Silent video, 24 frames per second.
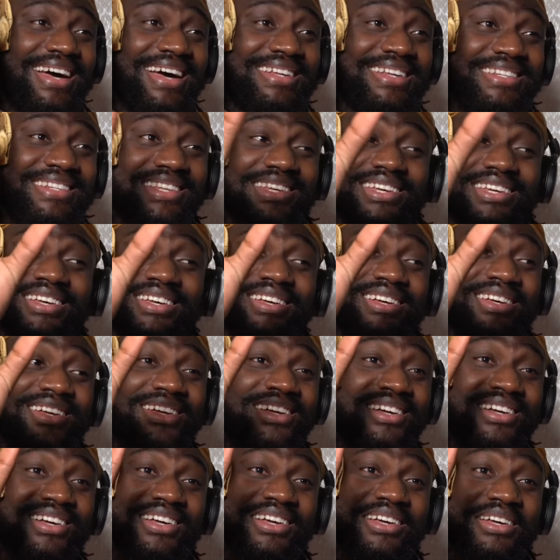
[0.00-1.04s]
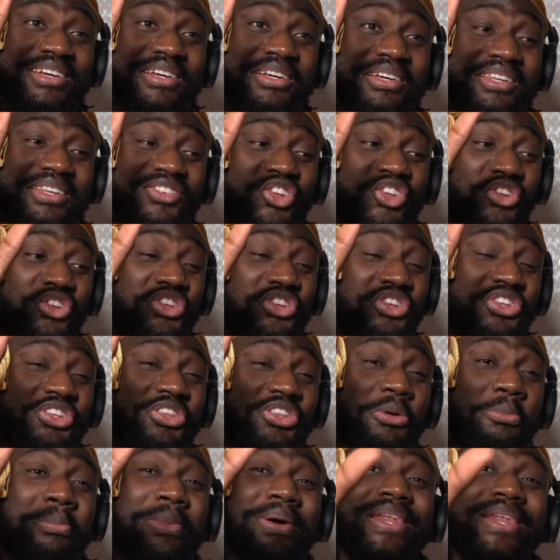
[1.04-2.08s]
And the
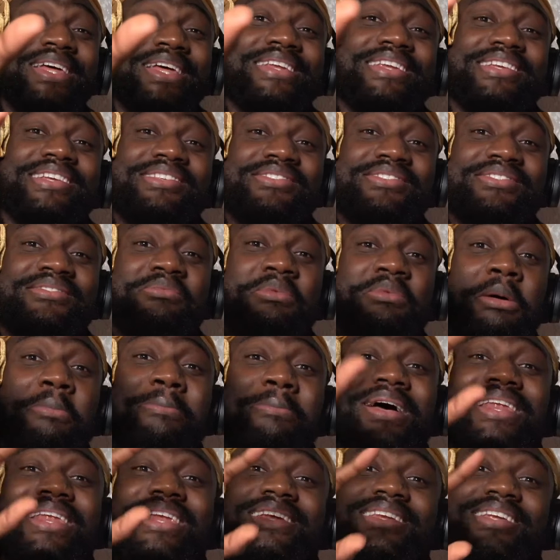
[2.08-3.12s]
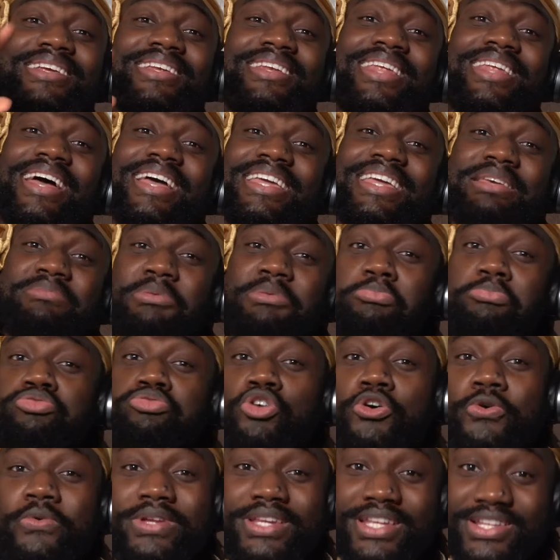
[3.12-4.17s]
melanin that he be
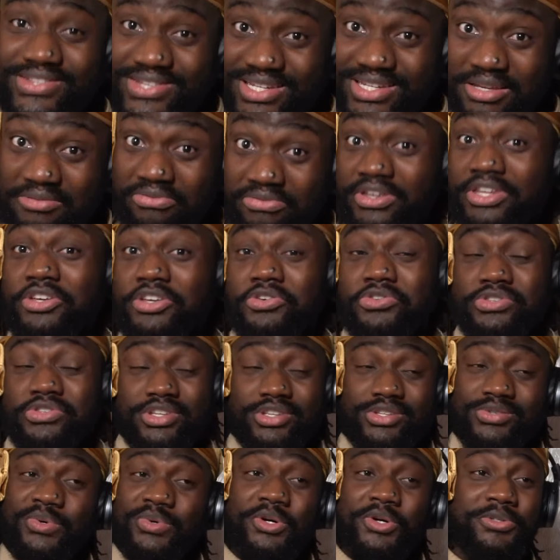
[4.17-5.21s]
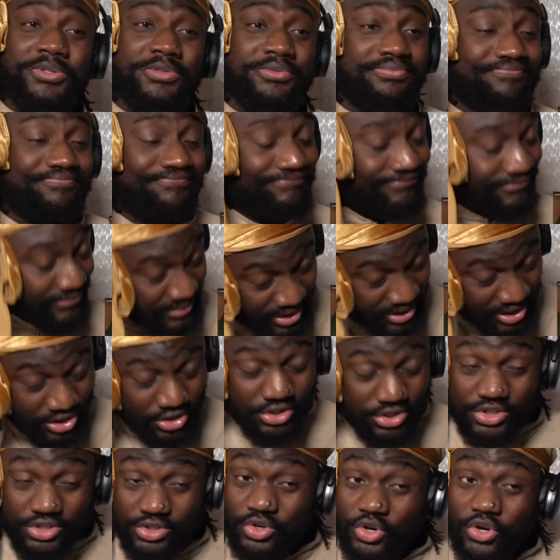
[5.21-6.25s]
pouring into the videos as well.
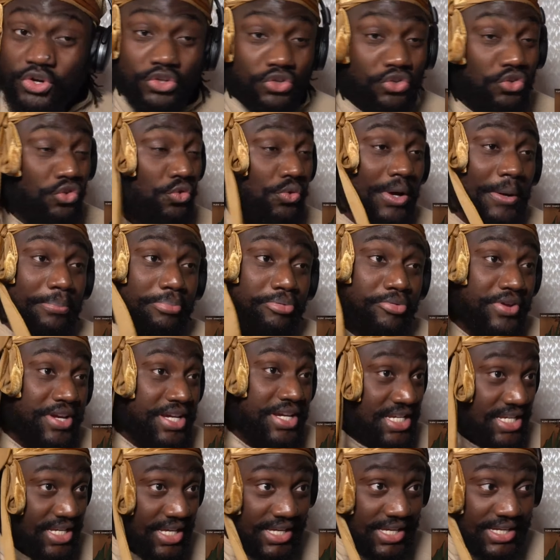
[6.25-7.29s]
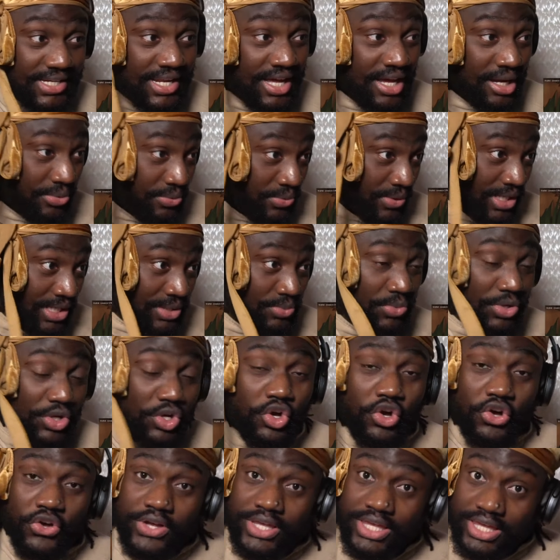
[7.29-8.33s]
You got to appreciate that one. We
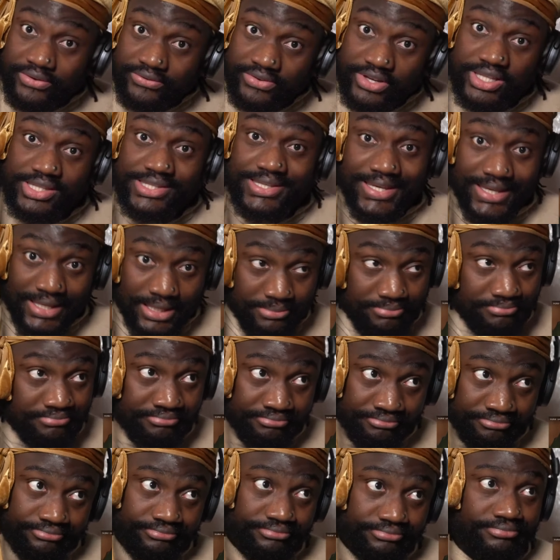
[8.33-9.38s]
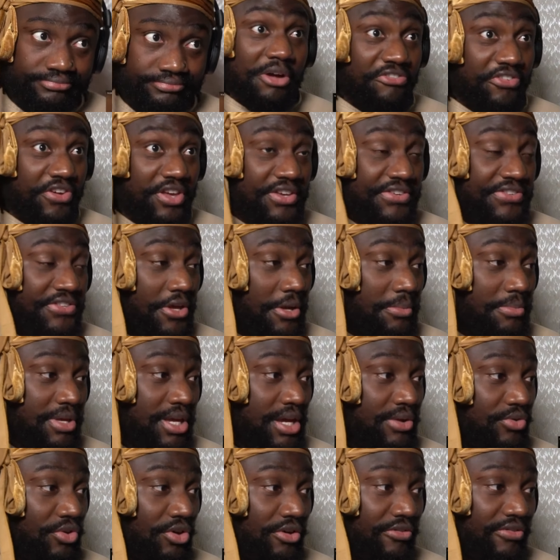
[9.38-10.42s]
got to give it to him. This is my first time
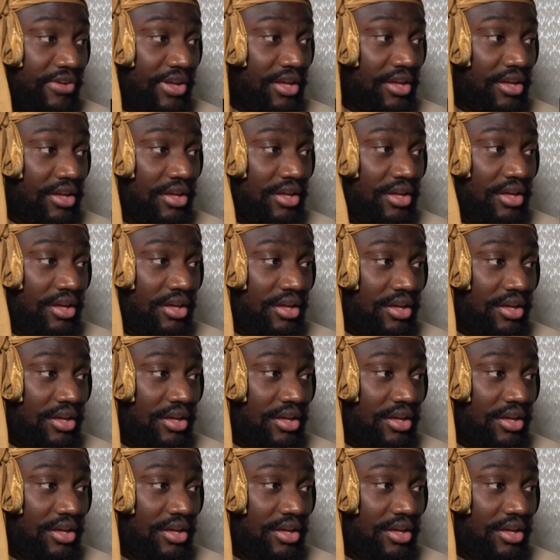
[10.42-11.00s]
hearing of her.